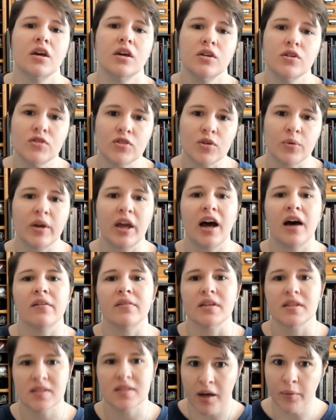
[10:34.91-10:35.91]
So we have a
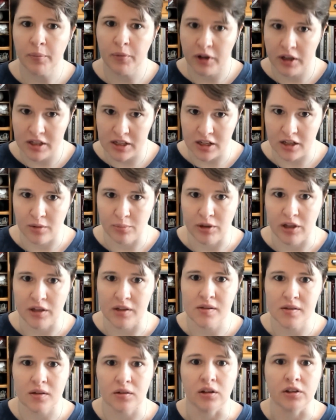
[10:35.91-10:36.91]
separate
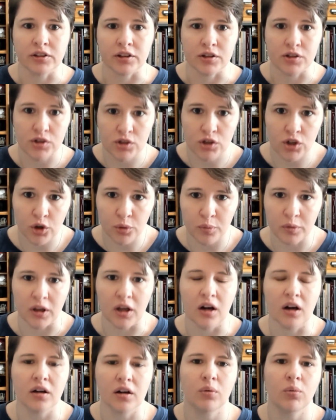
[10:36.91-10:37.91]
database called our scope
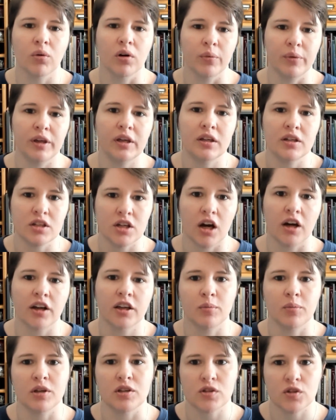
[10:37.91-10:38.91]
log, where we can
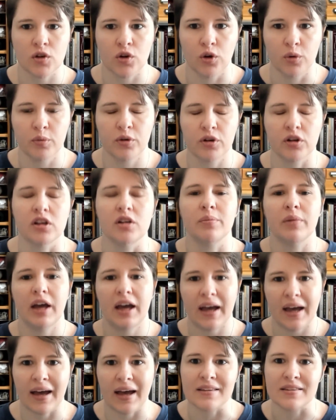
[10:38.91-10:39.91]
document scope creep
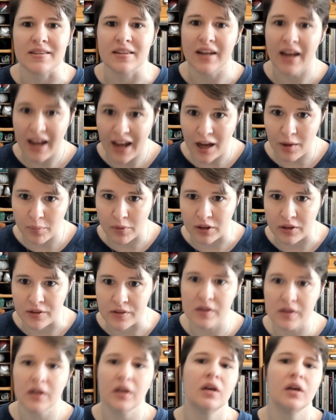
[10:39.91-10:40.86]
as it happens